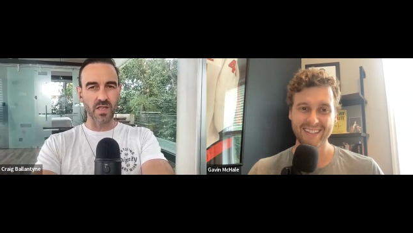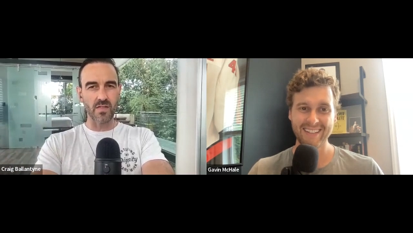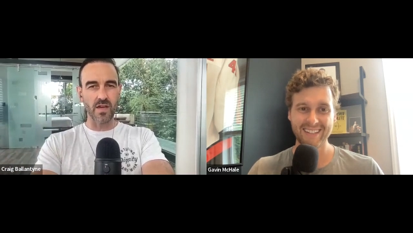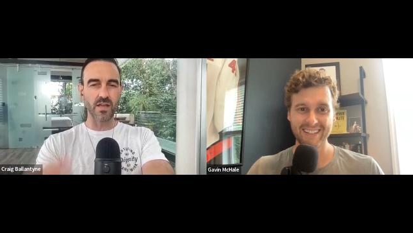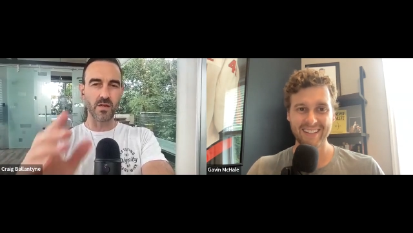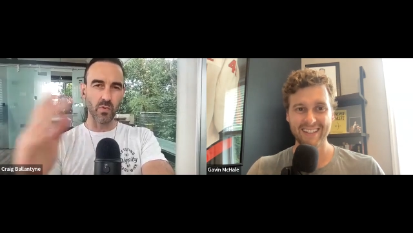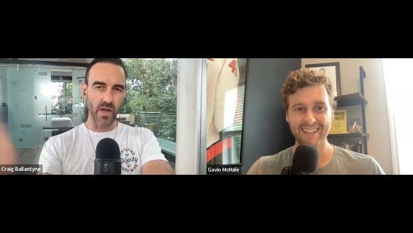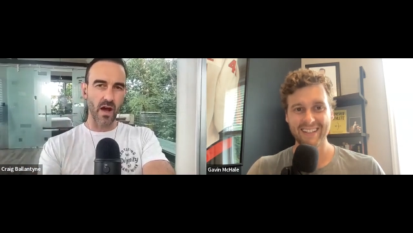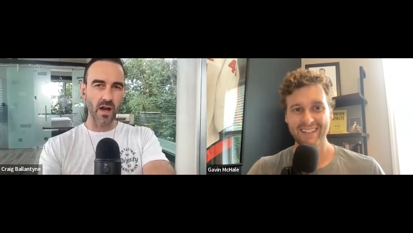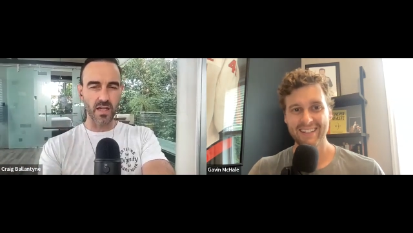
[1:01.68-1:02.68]
Speaker 1: say that you
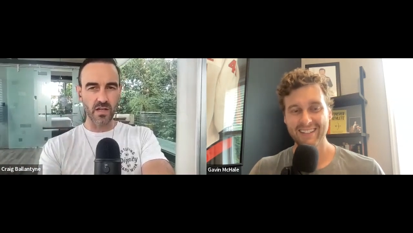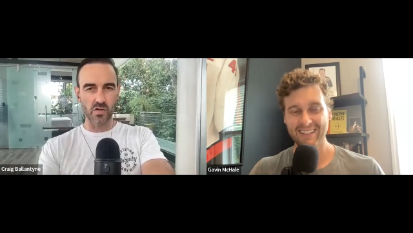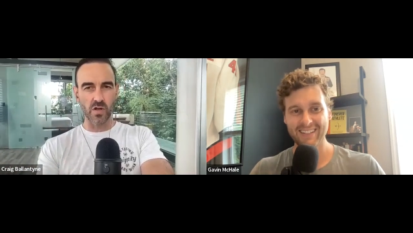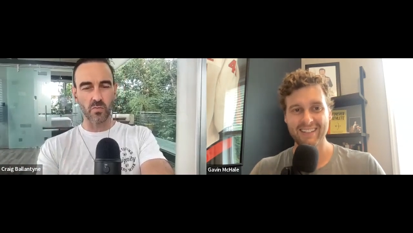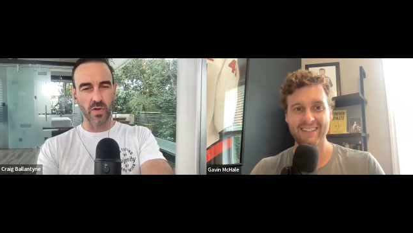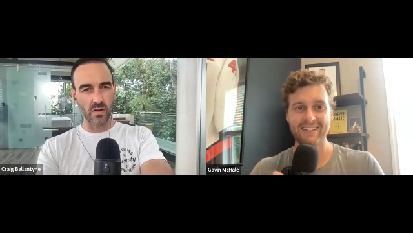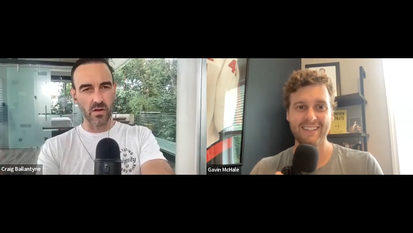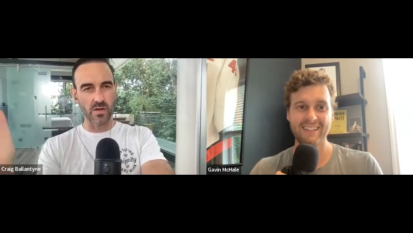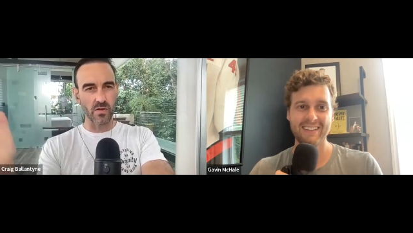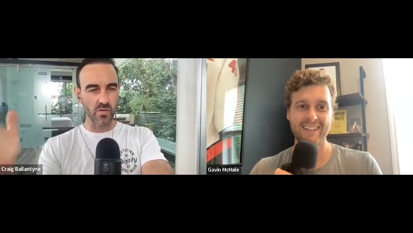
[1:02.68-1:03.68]
play hockey and drink
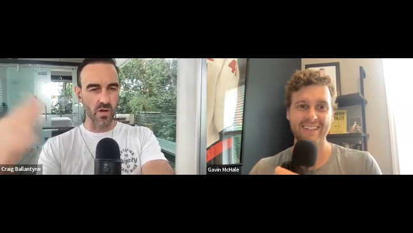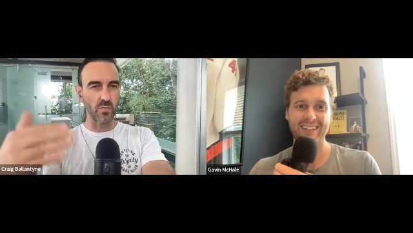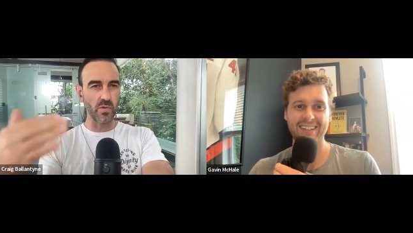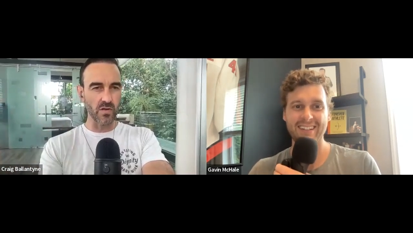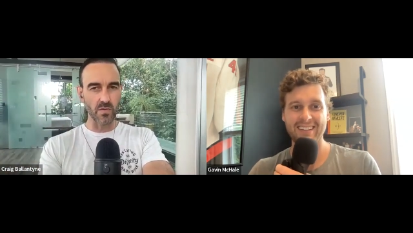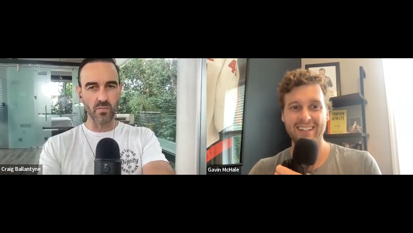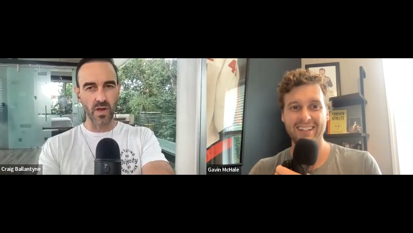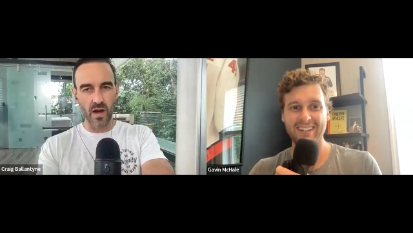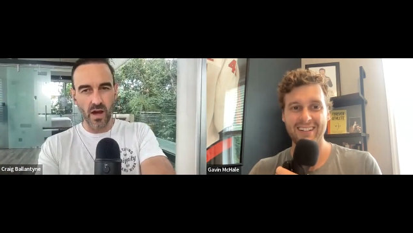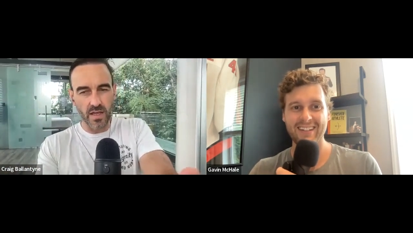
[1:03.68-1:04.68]
beer, you drink beer then
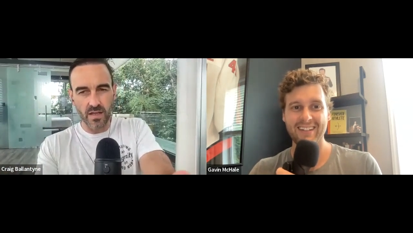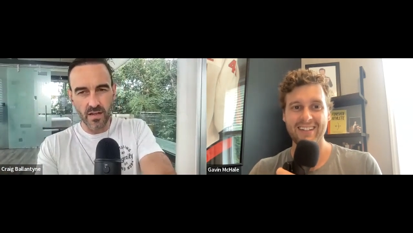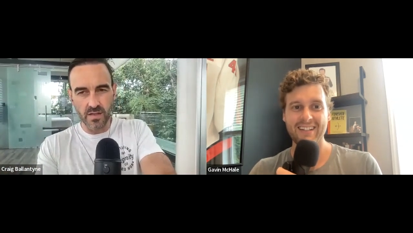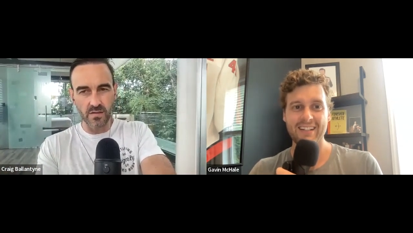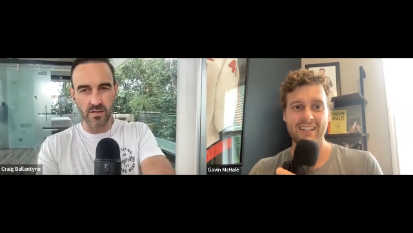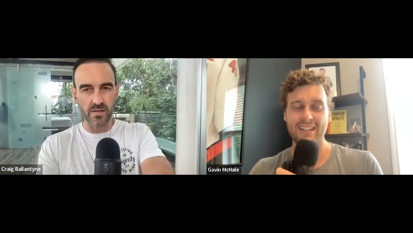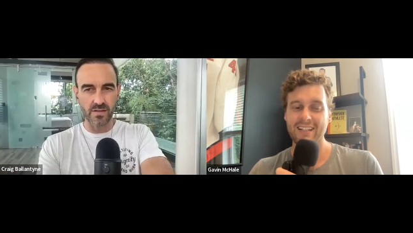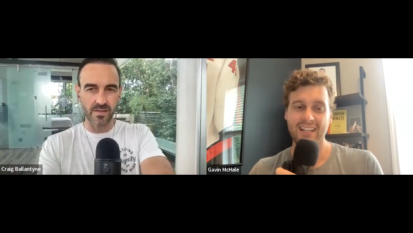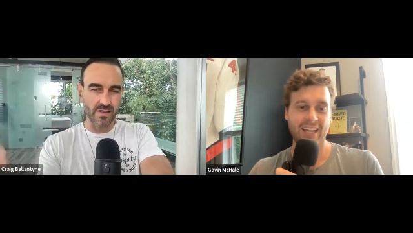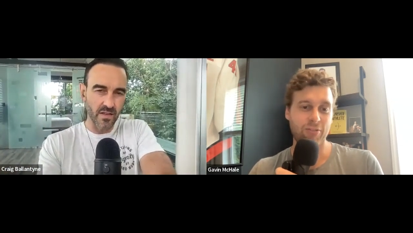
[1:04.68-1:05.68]
play hockey. It
Speaker 2: doesn't.
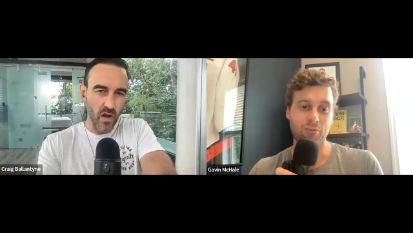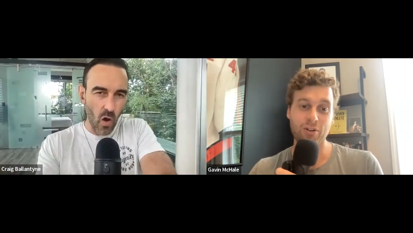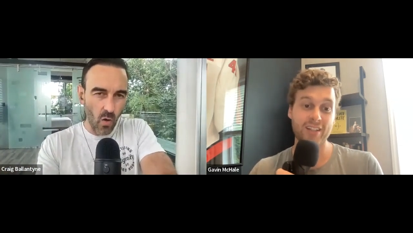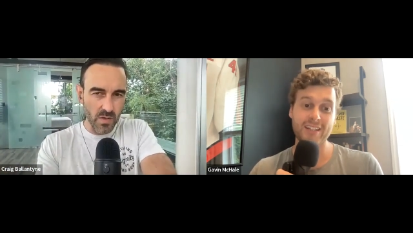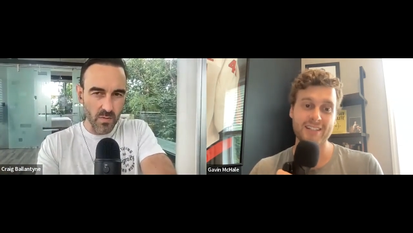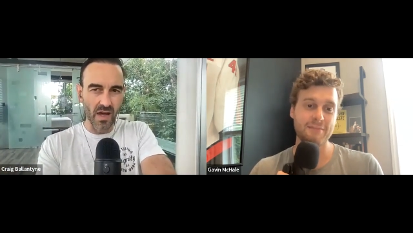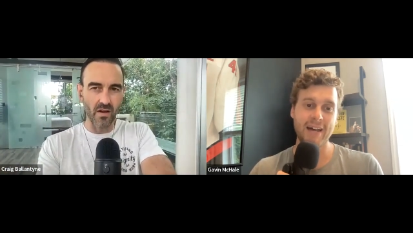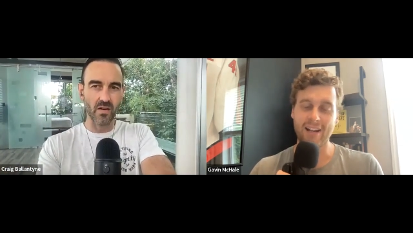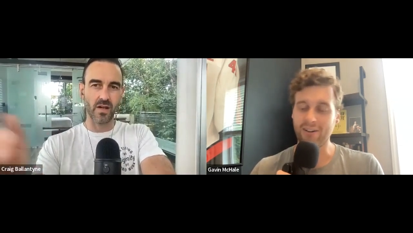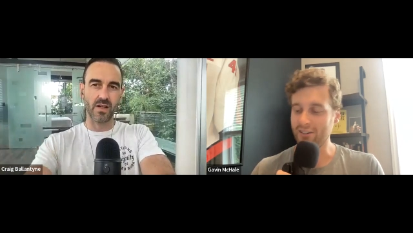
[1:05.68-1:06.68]
It really doesn't
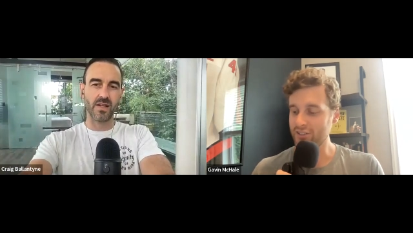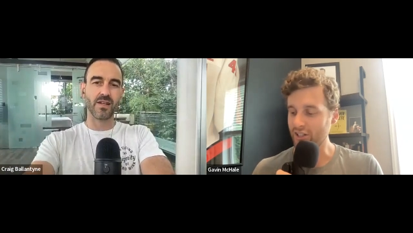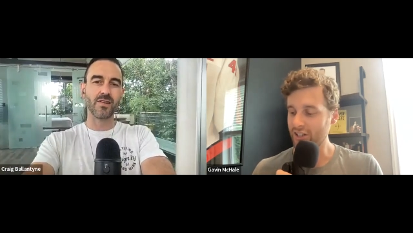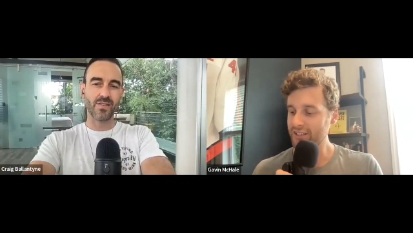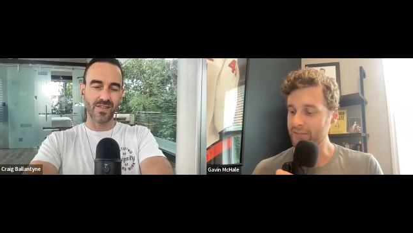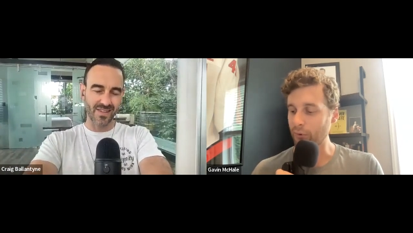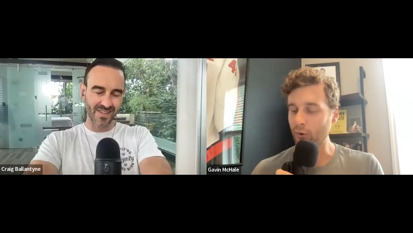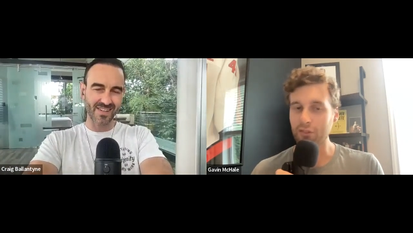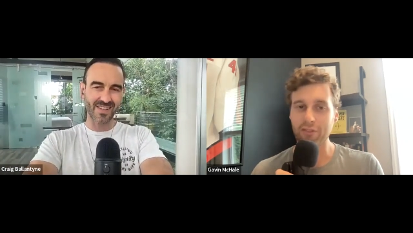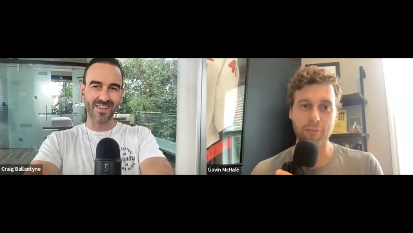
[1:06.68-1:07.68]
matter. matter as long as
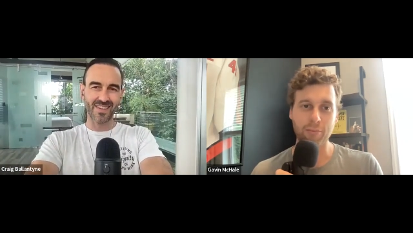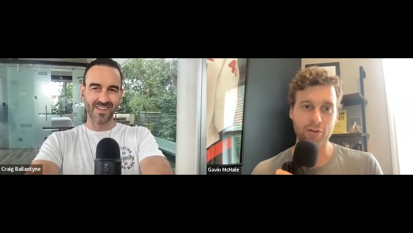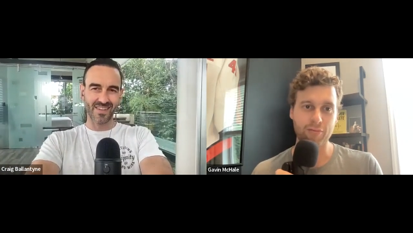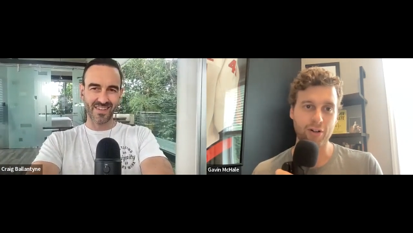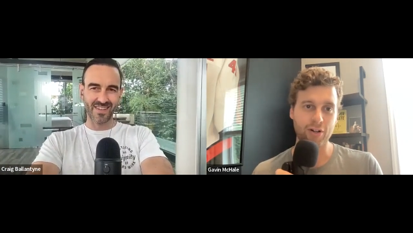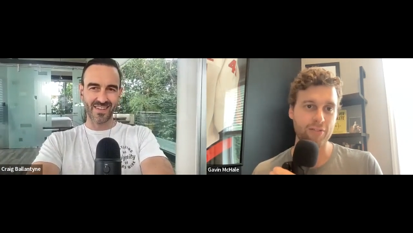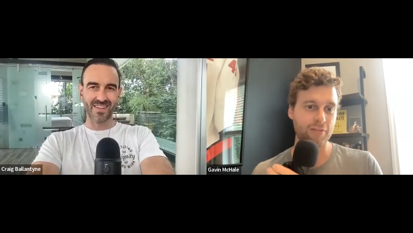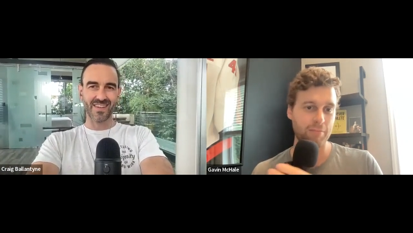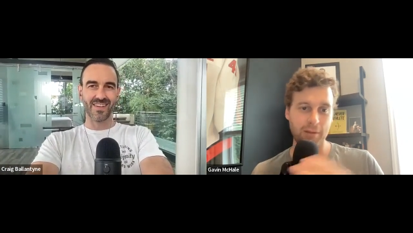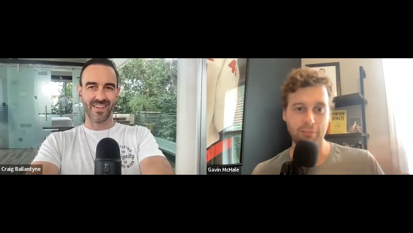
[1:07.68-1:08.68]
both of them are
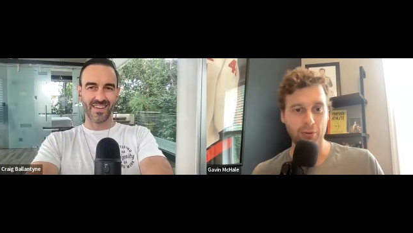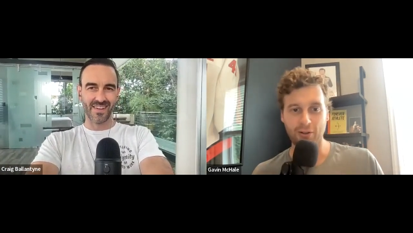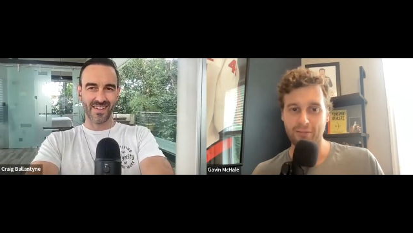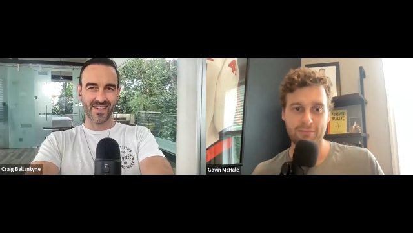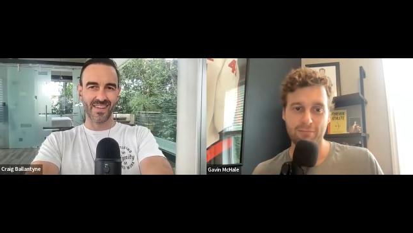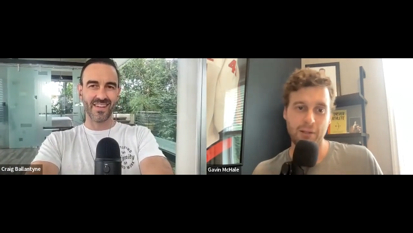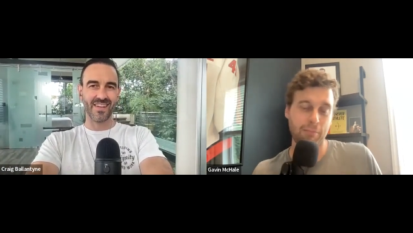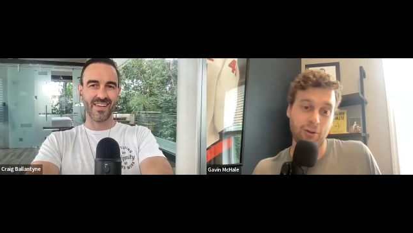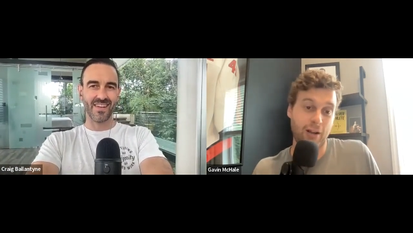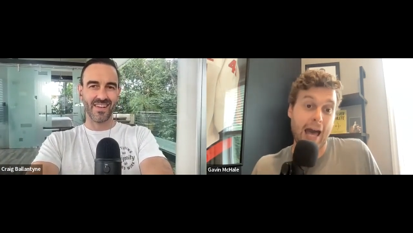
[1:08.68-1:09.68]
involved. People are
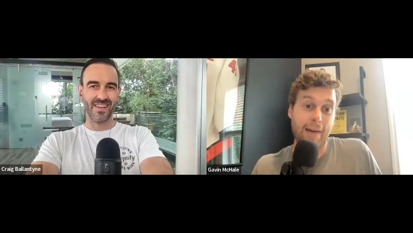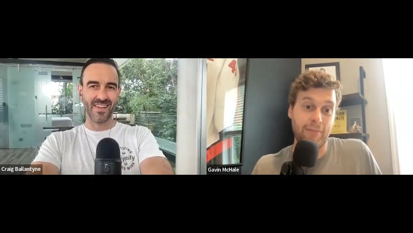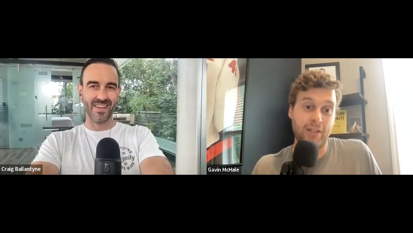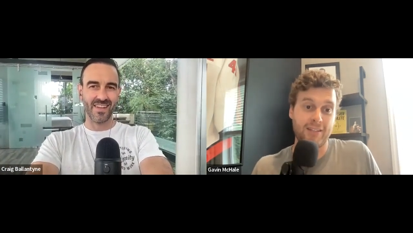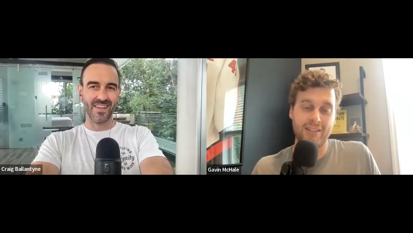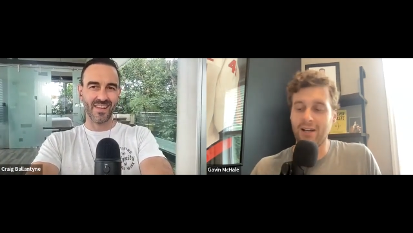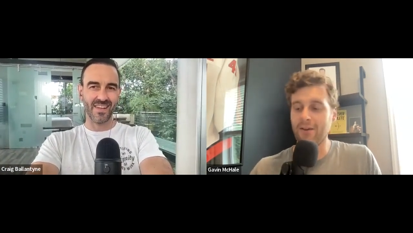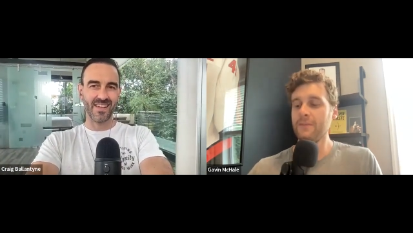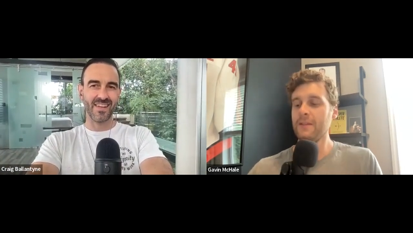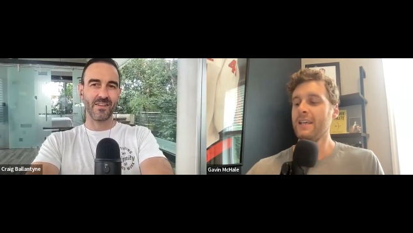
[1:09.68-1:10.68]
people are happy, you
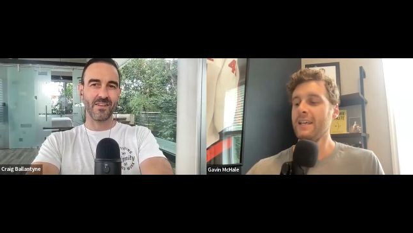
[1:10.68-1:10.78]
know.